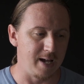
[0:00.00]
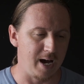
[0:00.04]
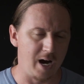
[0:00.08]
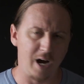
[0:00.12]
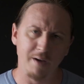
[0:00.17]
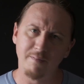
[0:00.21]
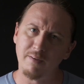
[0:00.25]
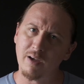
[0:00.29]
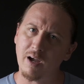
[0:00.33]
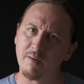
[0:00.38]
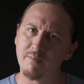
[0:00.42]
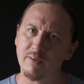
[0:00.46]

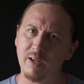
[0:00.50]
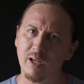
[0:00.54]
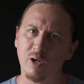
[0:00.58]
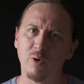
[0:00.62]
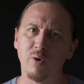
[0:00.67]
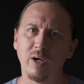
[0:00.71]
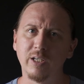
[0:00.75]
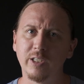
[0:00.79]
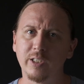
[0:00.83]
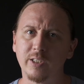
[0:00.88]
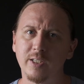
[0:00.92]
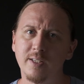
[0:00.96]
If you have any
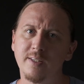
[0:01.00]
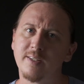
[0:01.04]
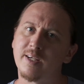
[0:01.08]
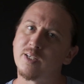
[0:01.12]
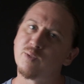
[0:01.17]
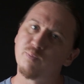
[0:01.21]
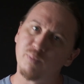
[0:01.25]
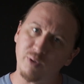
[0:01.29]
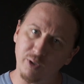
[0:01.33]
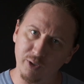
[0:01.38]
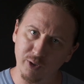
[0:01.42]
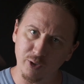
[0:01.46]
questions,
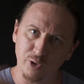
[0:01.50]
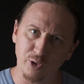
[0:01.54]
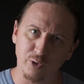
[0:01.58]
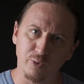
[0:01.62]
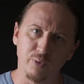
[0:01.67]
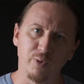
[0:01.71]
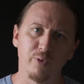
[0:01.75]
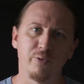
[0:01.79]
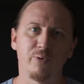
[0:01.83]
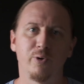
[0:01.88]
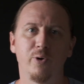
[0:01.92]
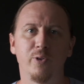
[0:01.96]
as per
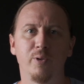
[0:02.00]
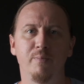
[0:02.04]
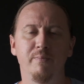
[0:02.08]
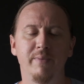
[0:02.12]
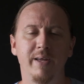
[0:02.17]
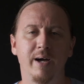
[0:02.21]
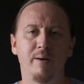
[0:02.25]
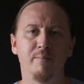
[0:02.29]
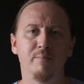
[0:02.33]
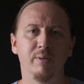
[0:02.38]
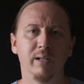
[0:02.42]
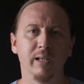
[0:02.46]
usual, throw them
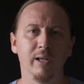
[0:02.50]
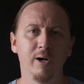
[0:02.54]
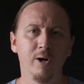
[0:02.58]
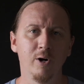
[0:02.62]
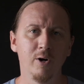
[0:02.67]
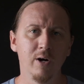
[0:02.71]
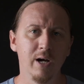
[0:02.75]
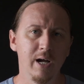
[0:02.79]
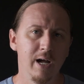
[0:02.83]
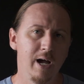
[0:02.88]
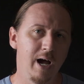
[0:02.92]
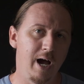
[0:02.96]
down
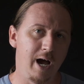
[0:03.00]
below.